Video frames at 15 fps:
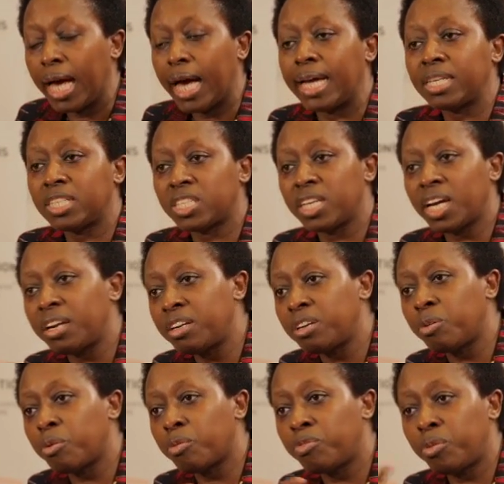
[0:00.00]
And
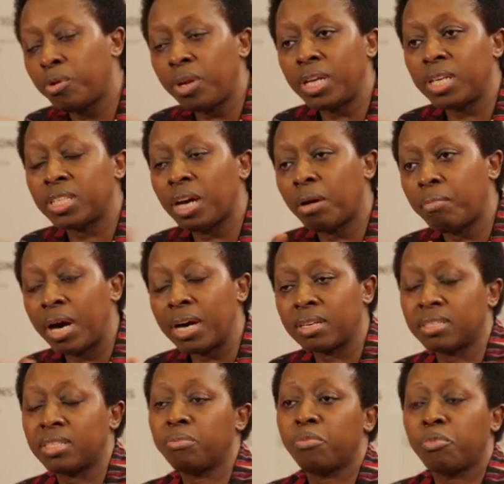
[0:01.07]
sharing of knowledge
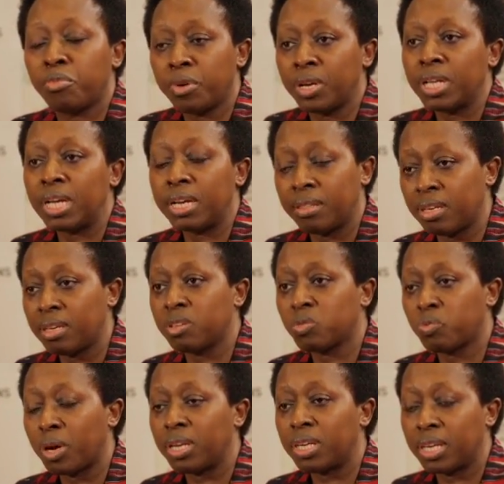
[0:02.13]
amongst them really, I think, is
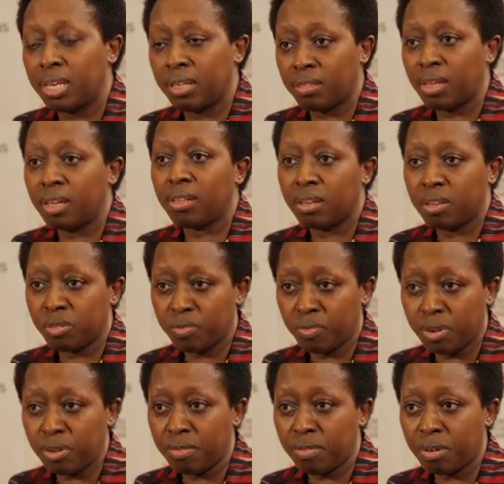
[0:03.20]
one key thing that is
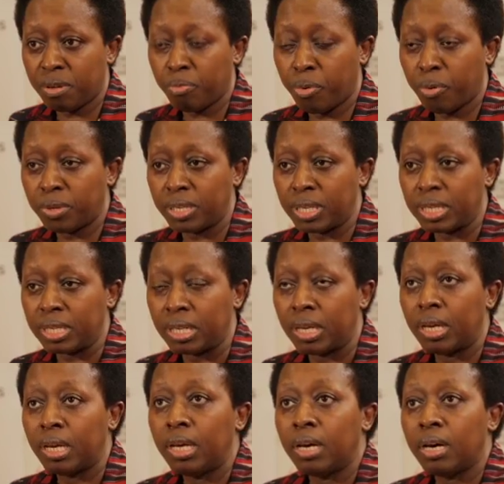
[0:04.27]
very, very important.
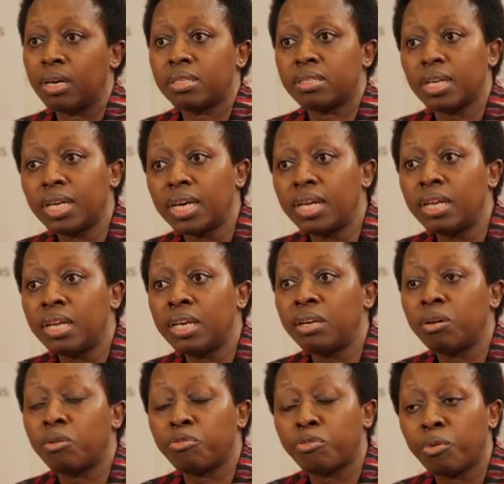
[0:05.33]
Secondly,
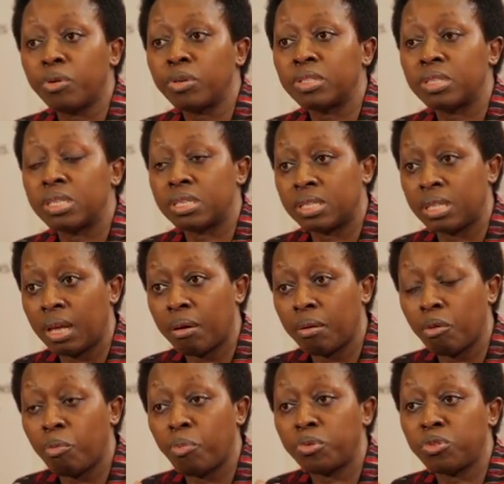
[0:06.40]
of course, is the
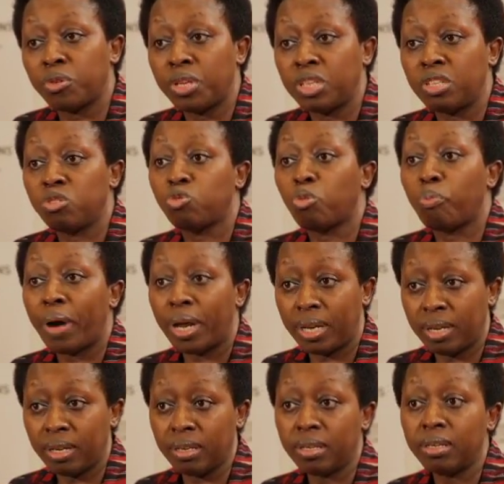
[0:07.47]
opportunity to
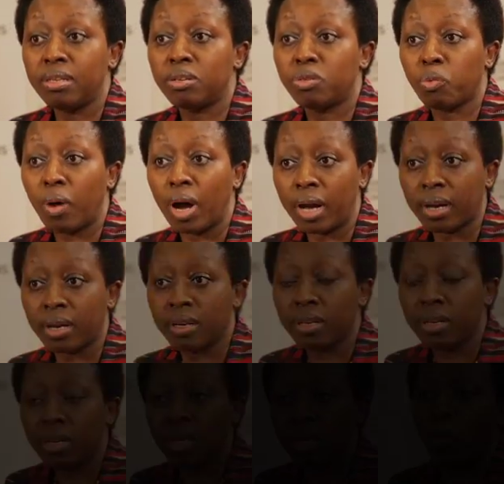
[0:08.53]
partner and network,
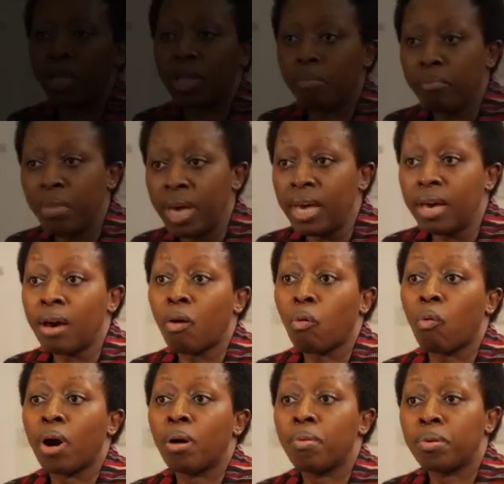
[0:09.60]
whether mayor
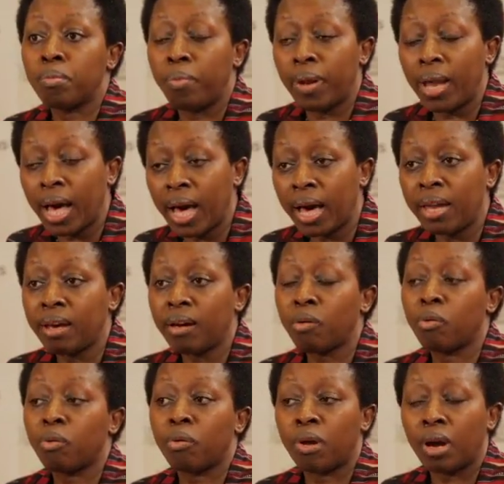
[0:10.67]
or urban planner
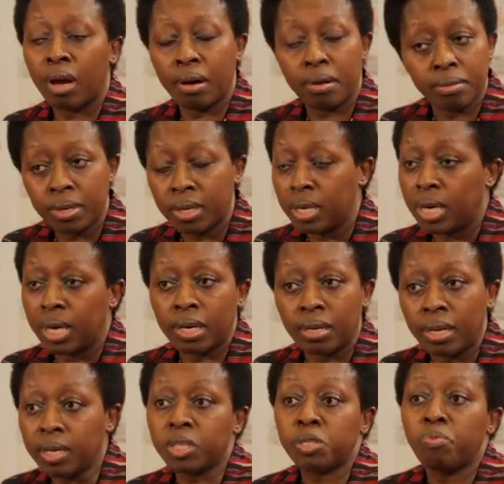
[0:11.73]
or
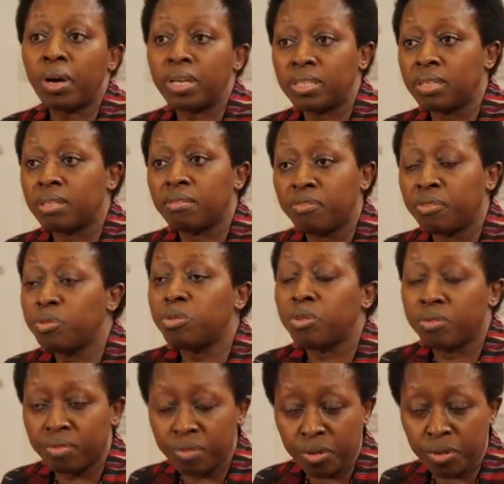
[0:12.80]
an expert in the field of